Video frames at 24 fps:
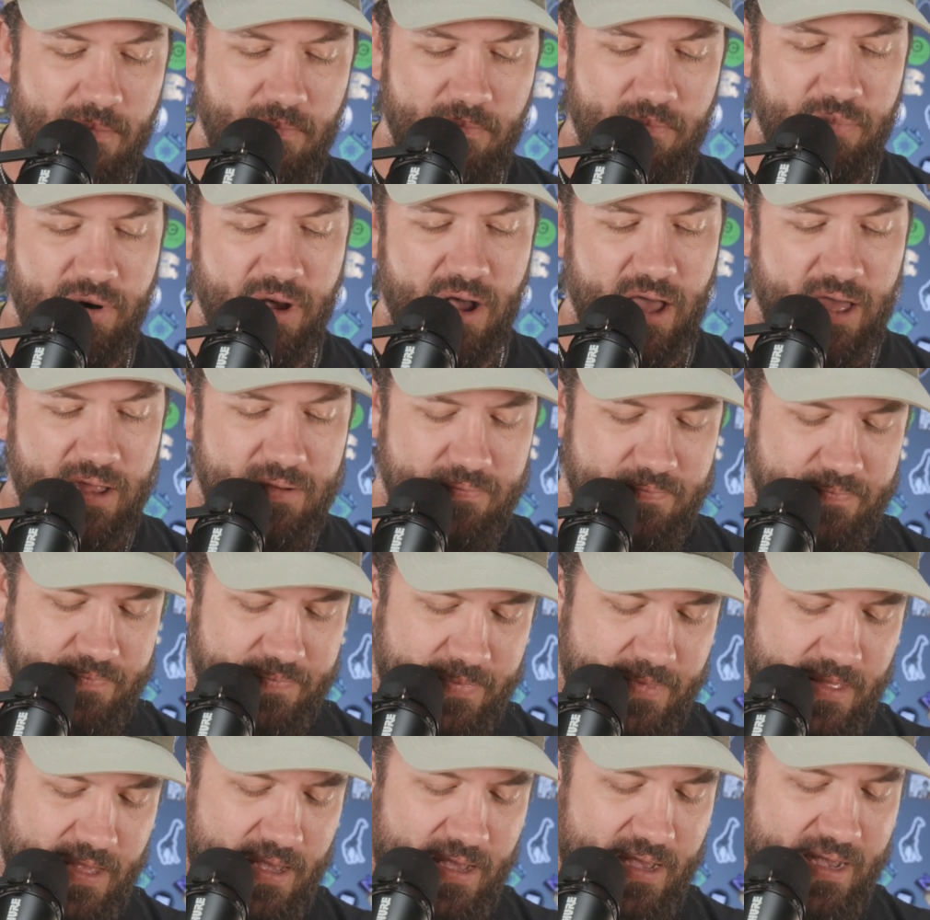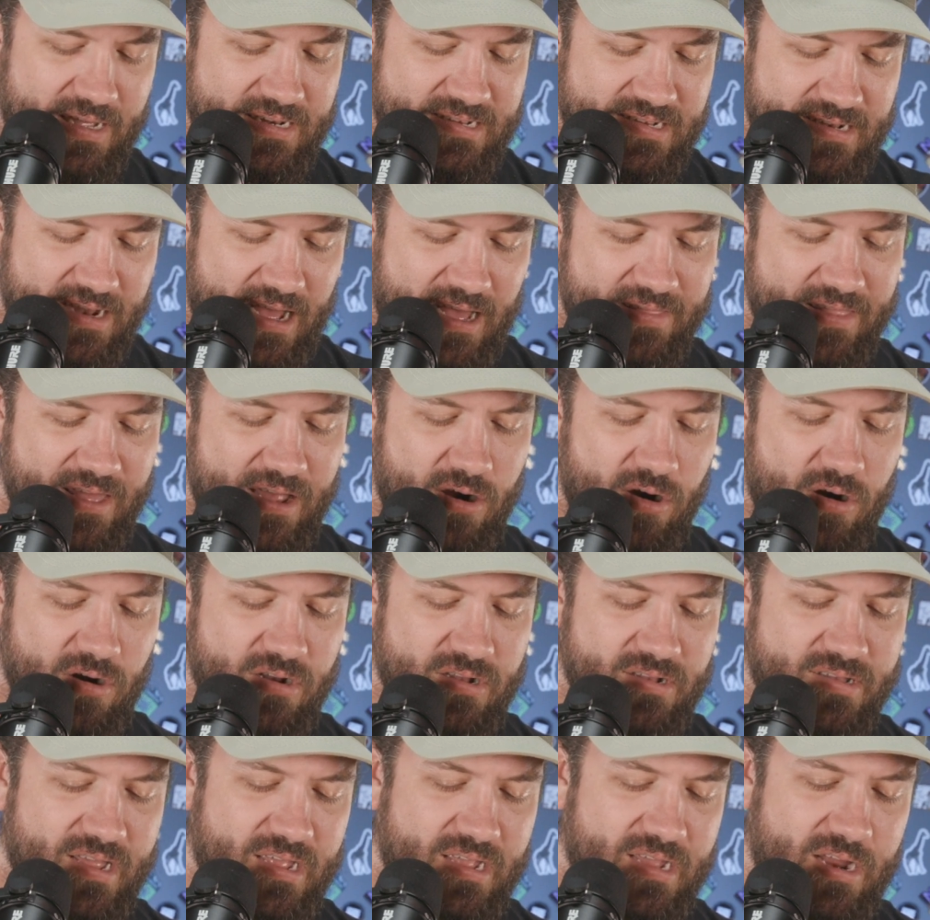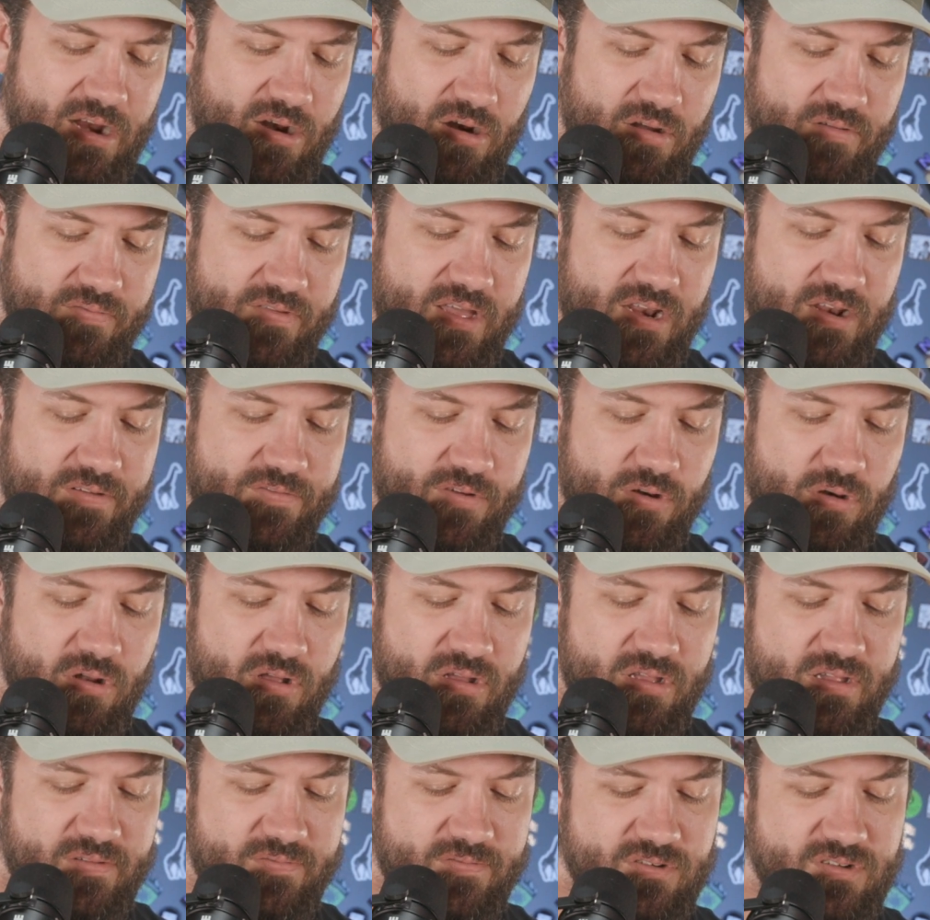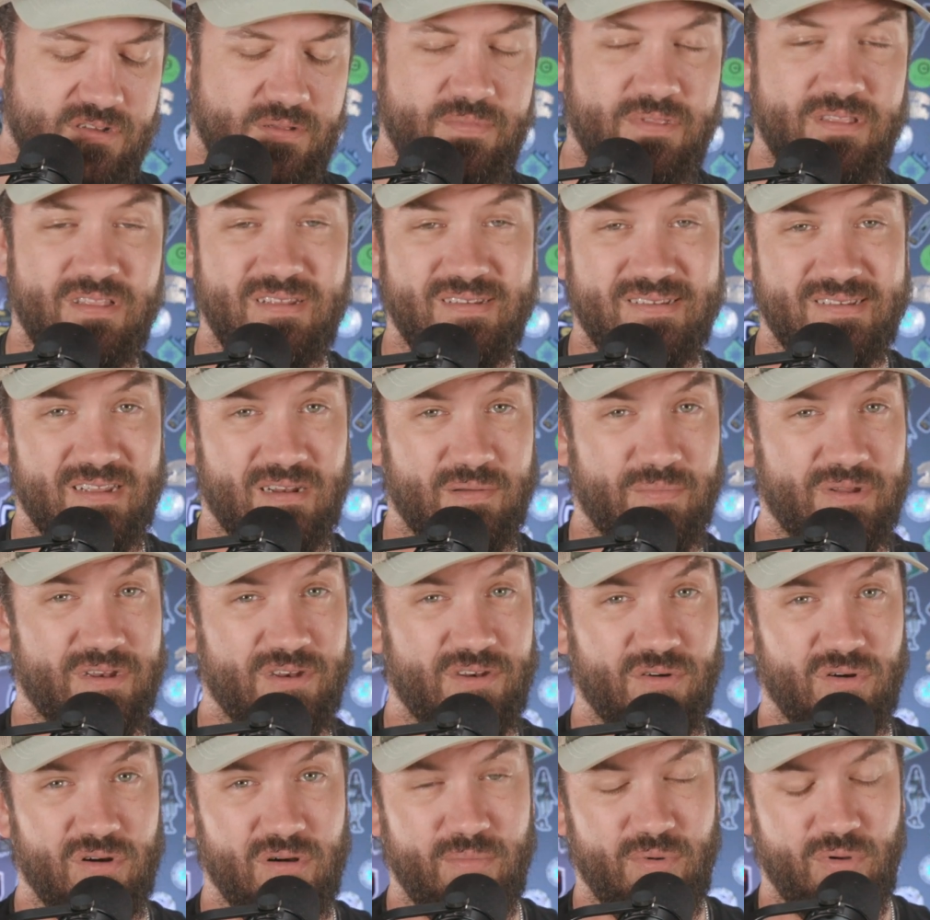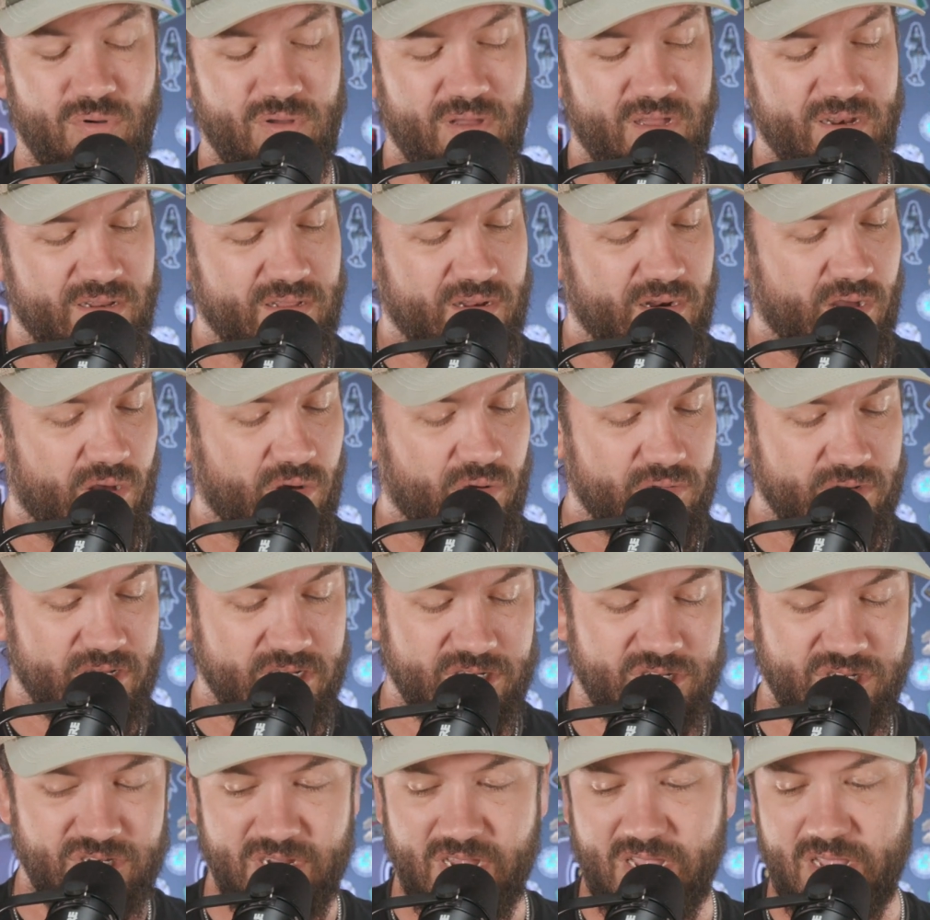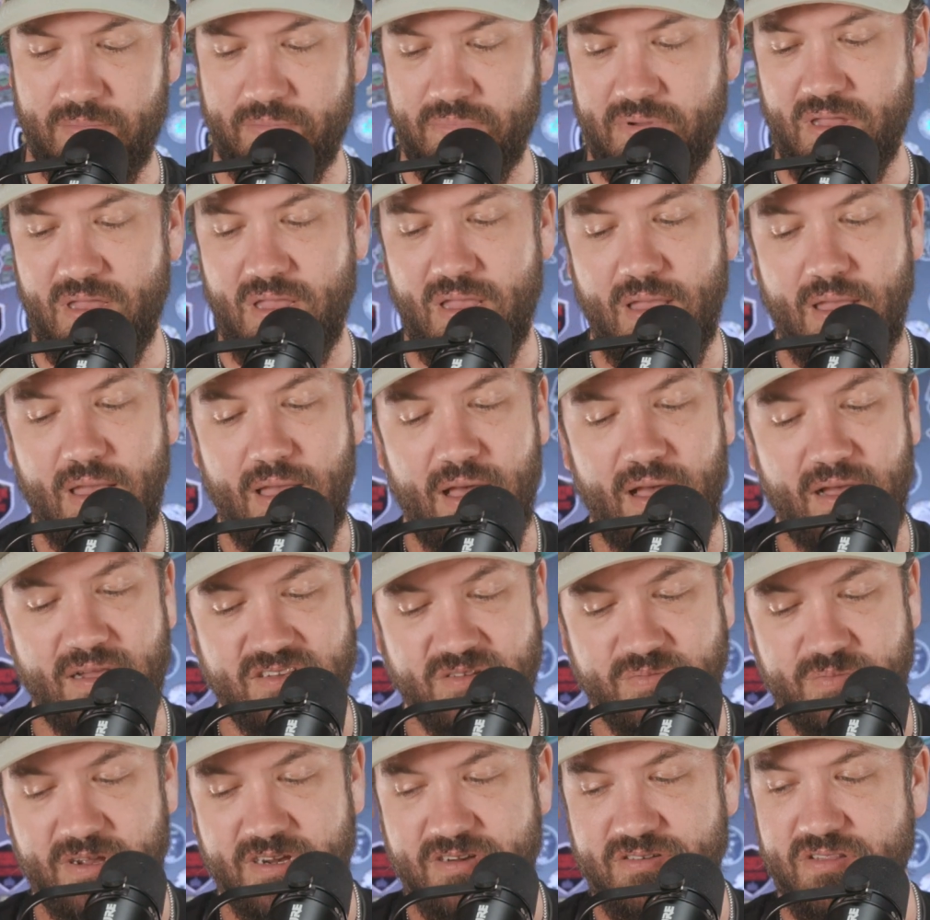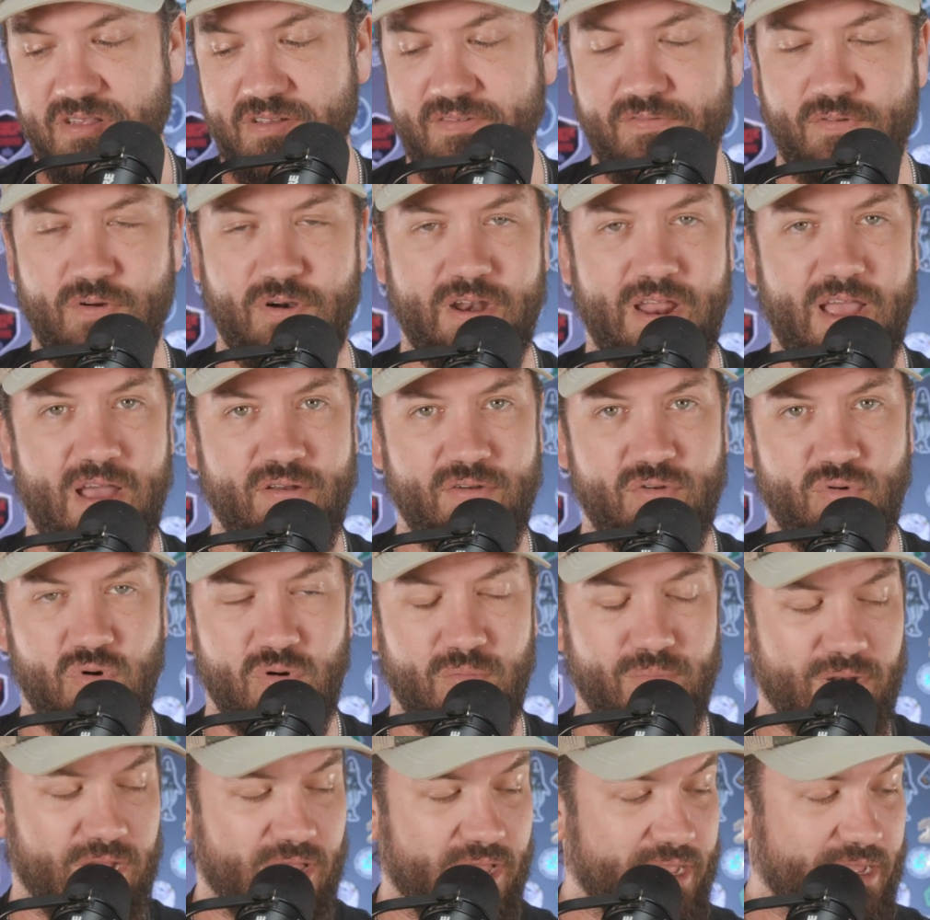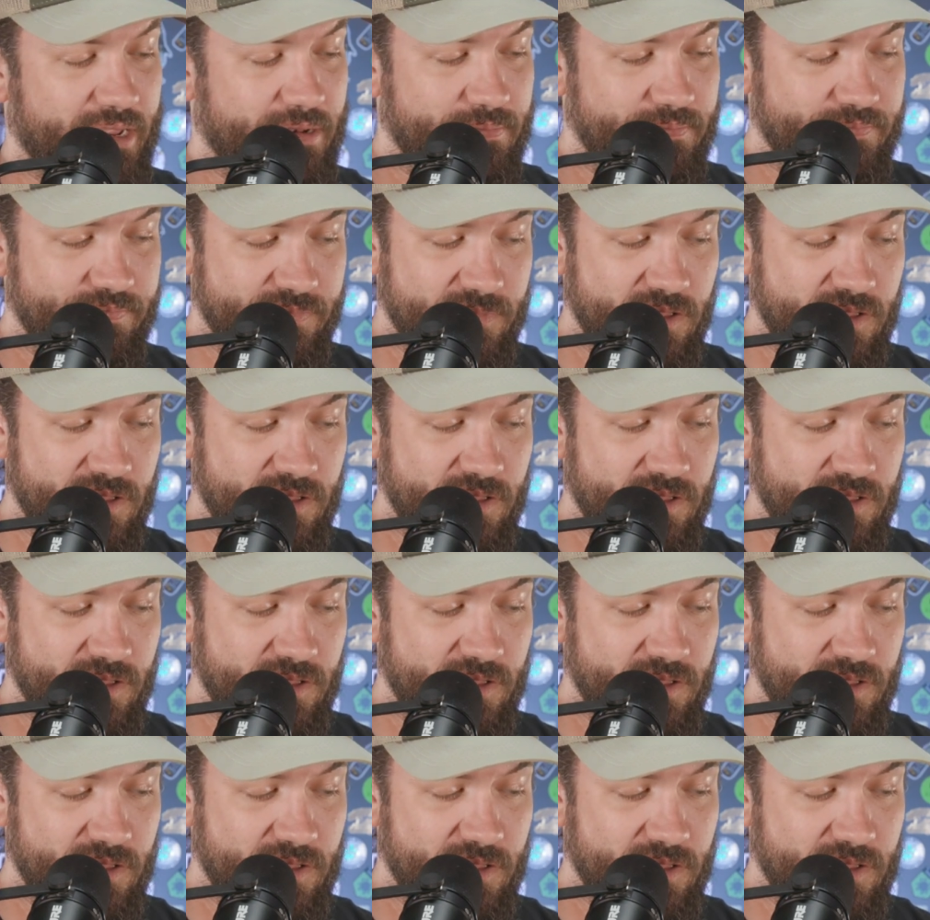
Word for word: But it's not that hard to take care of, and if you're looking for something that's going to be durable and going to hold its shape, especially for an outdoor blade,